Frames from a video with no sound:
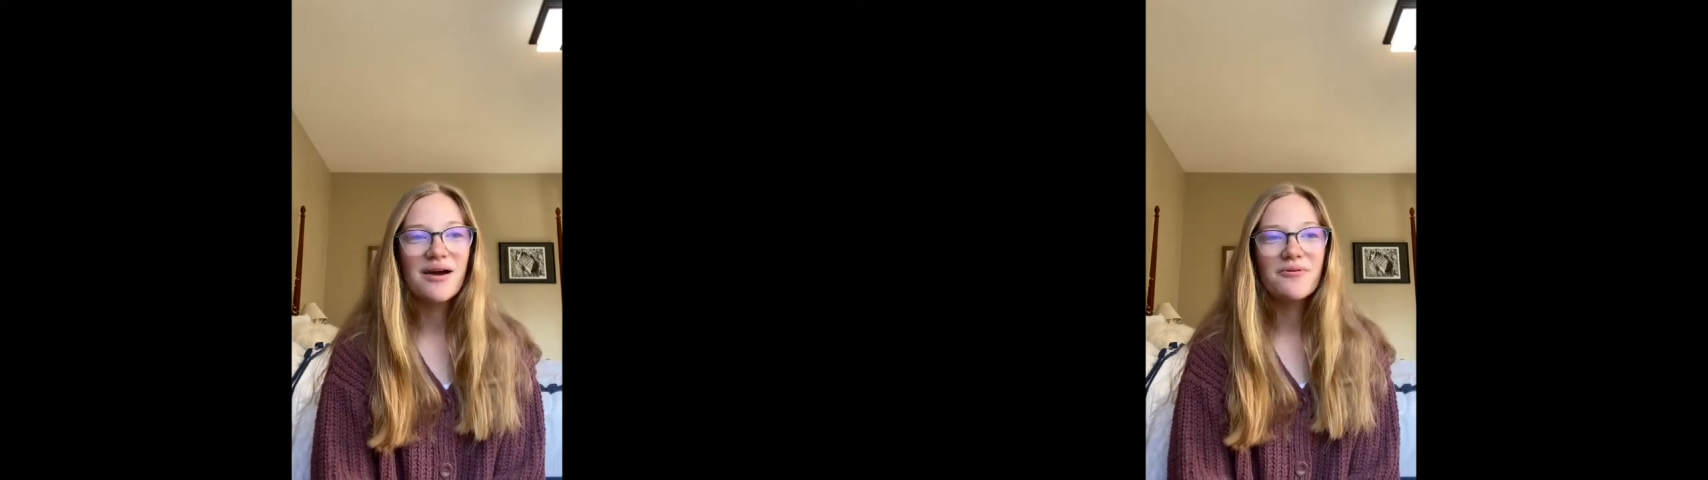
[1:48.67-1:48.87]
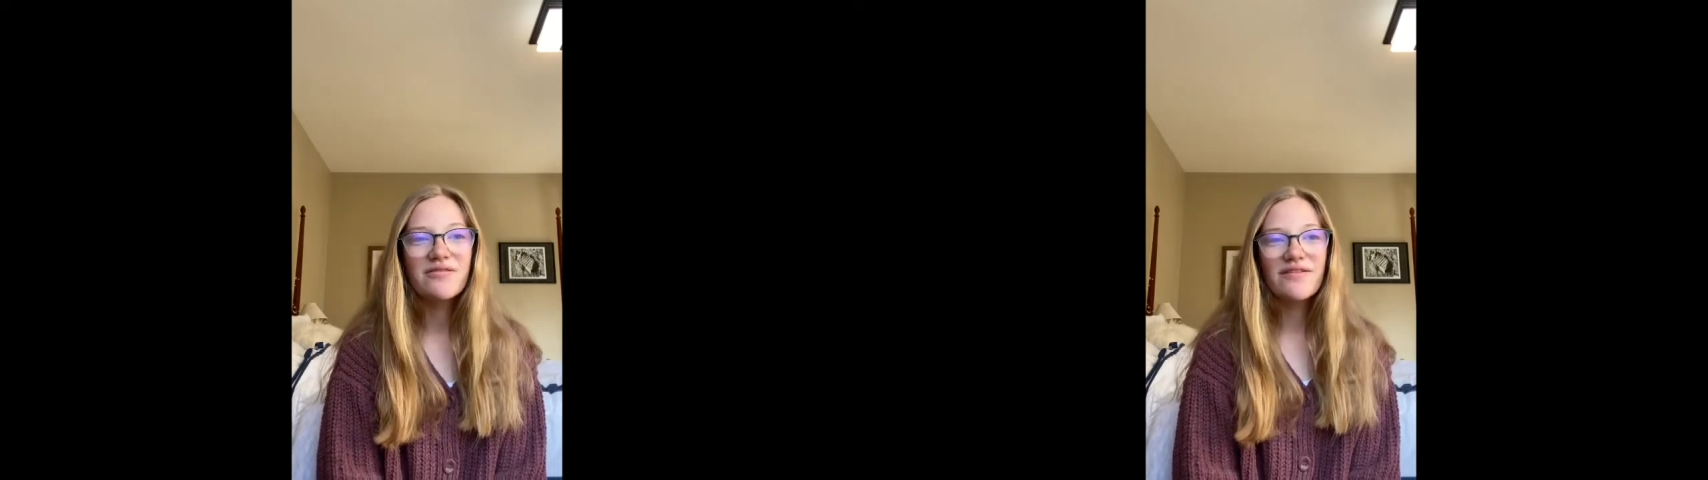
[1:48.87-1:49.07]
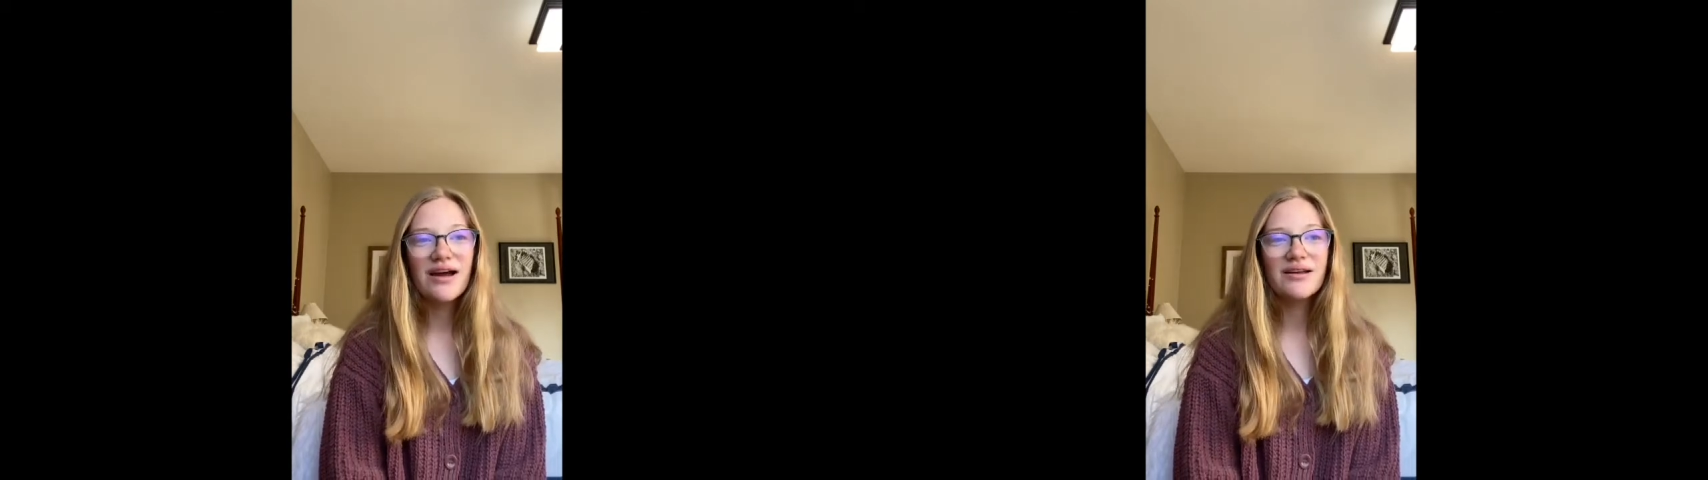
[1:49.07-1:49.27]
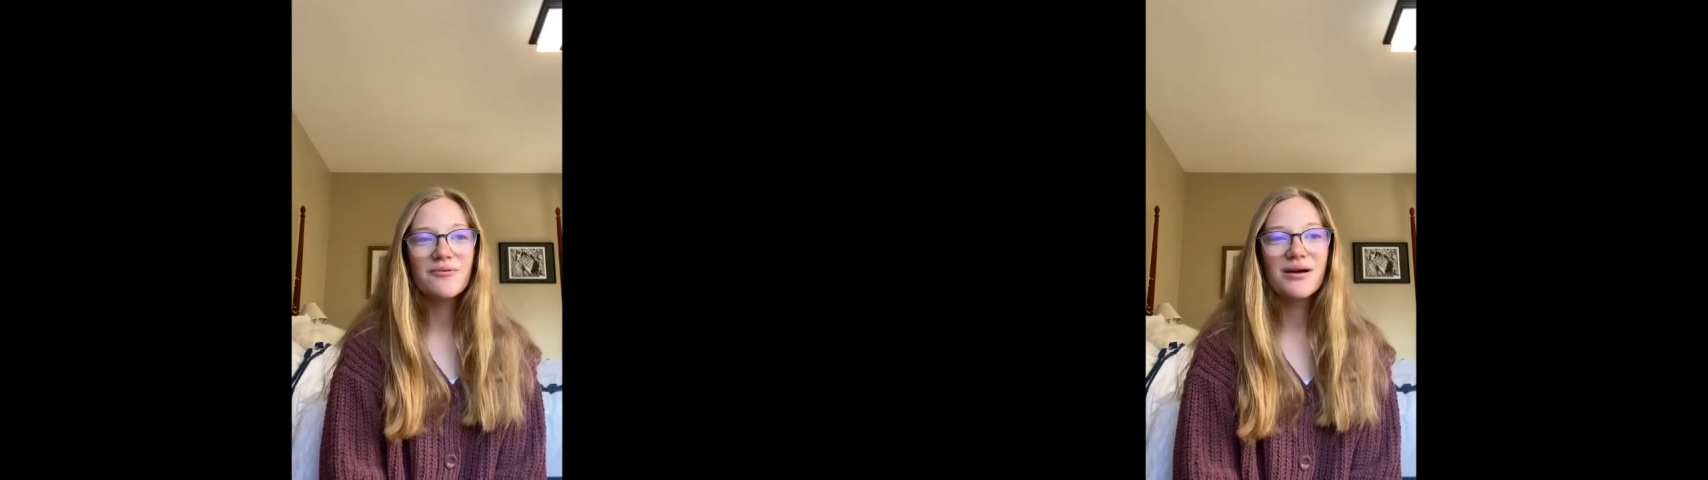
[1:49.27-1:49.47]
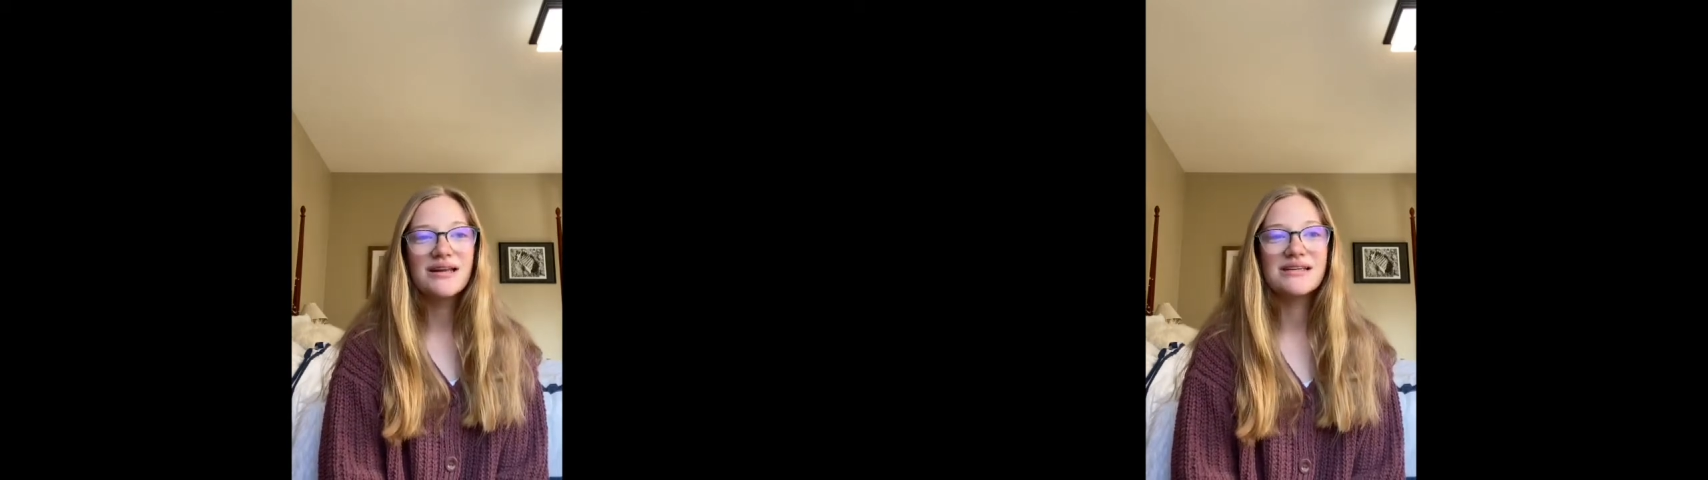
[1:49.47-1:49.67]
I want to find
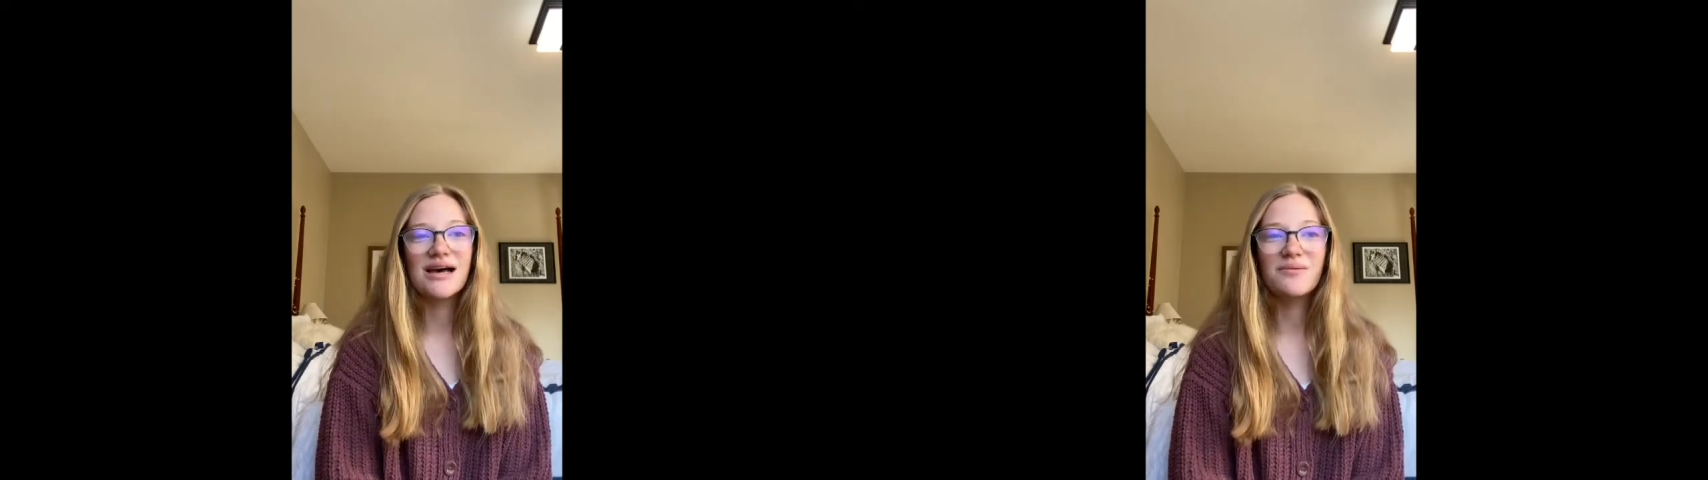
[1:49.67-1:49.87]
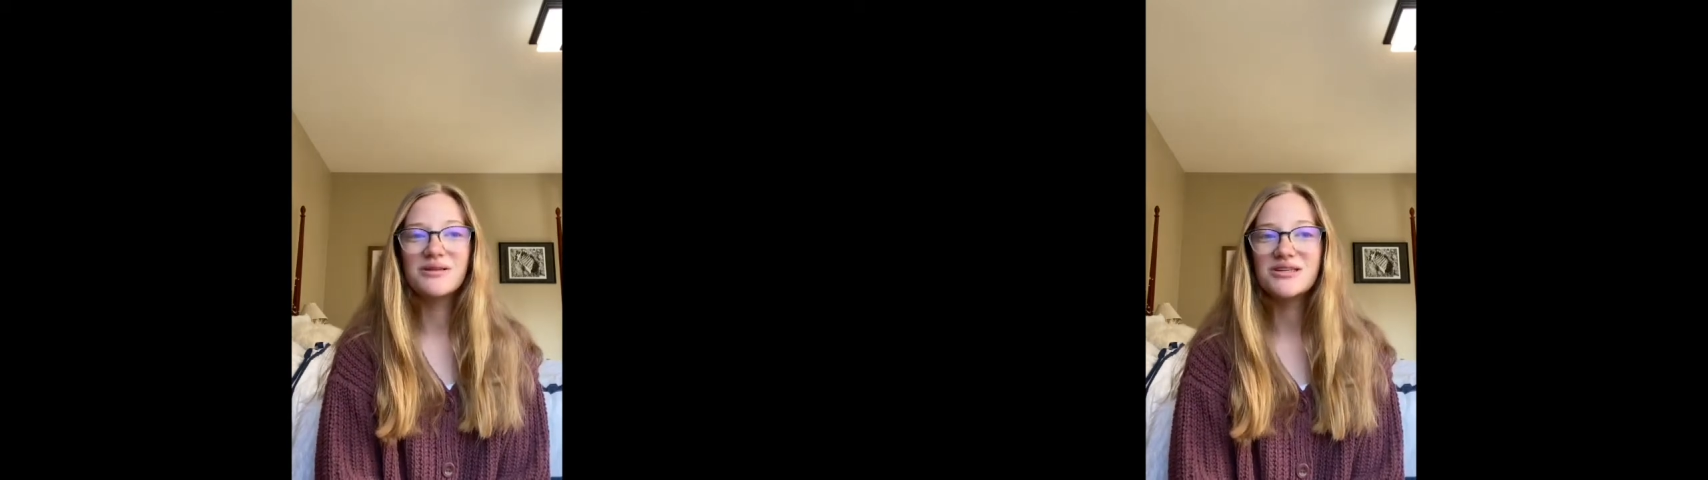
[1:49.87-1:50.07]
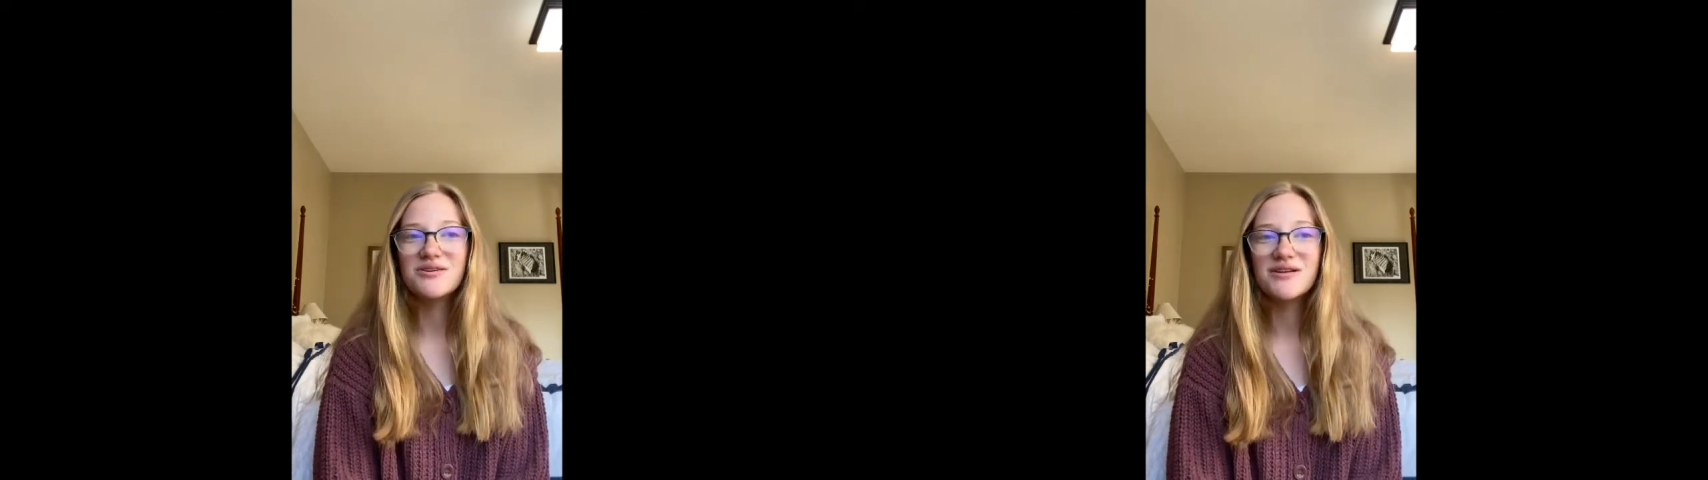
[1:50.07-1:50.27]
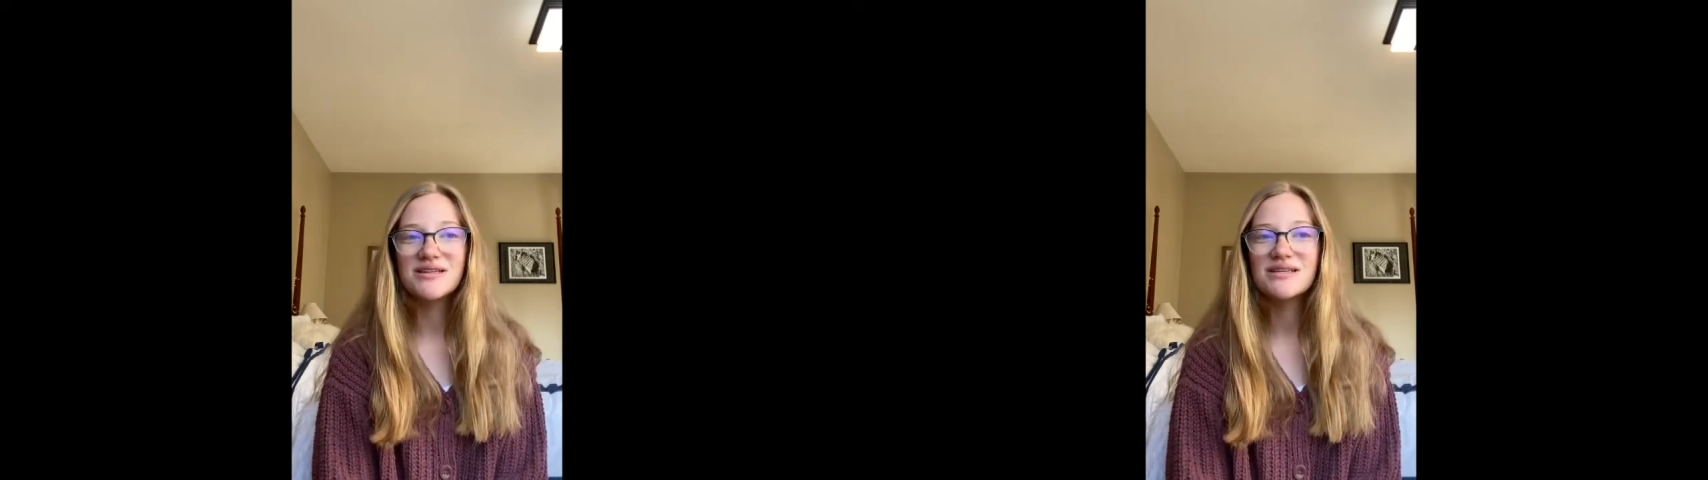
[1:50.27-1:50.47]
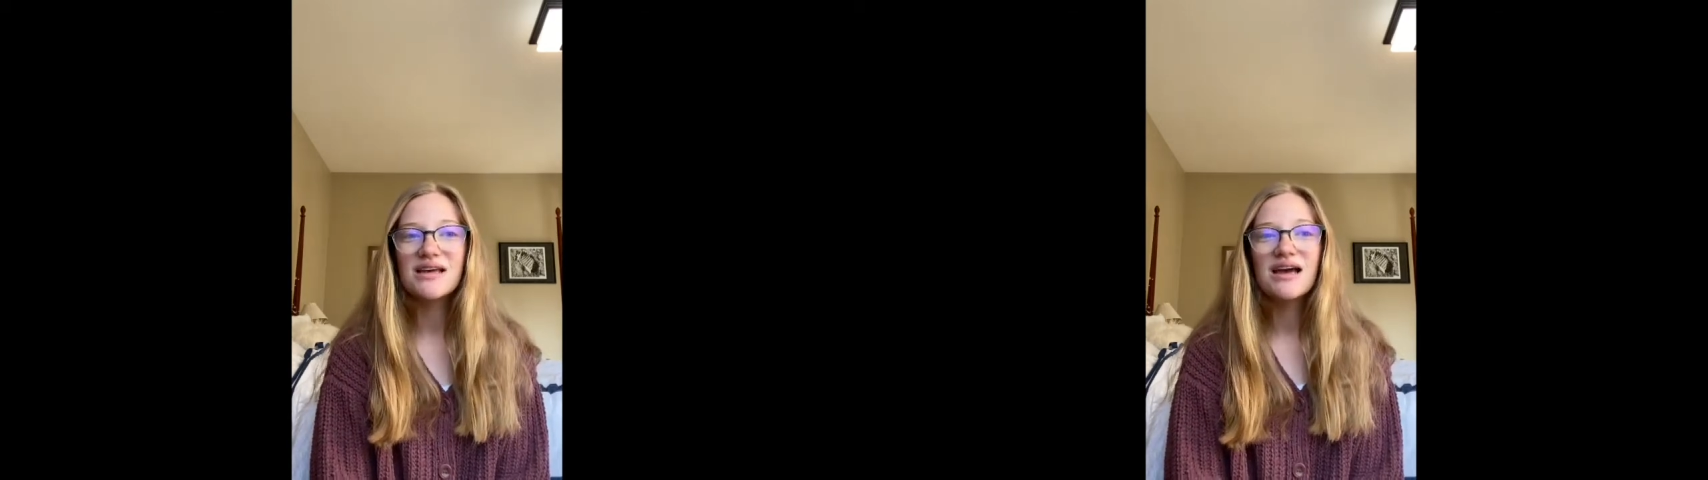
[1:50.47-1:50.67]
a way to help the
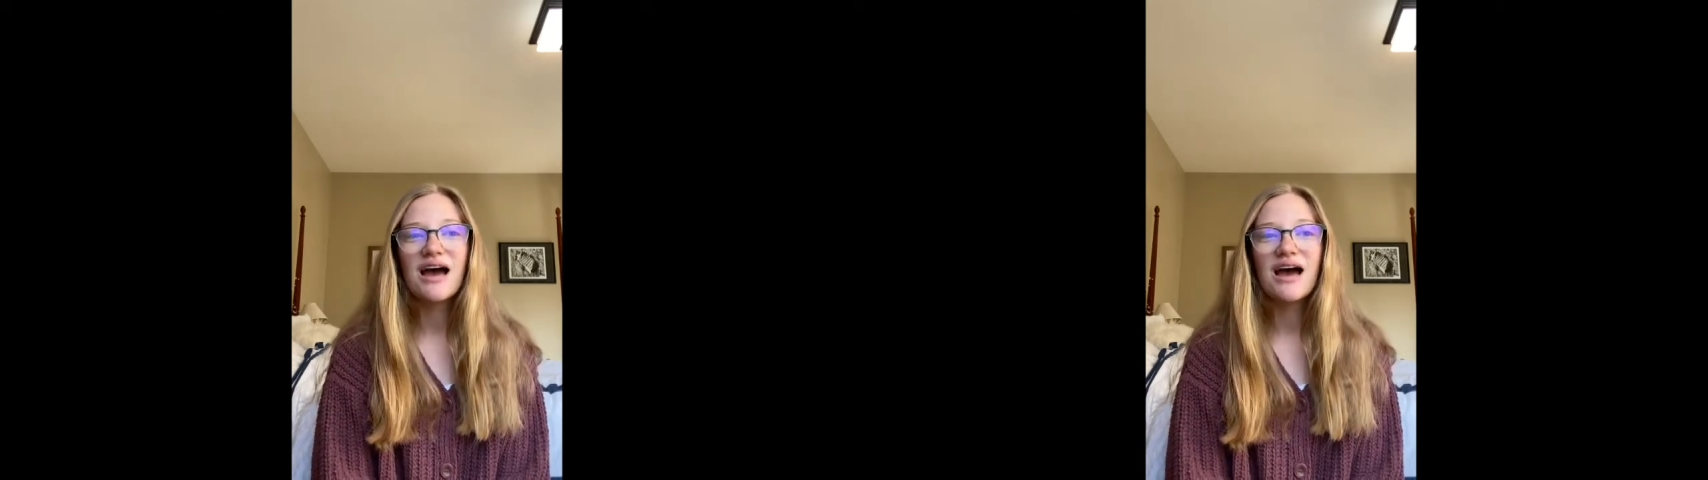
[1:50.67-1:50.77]
students.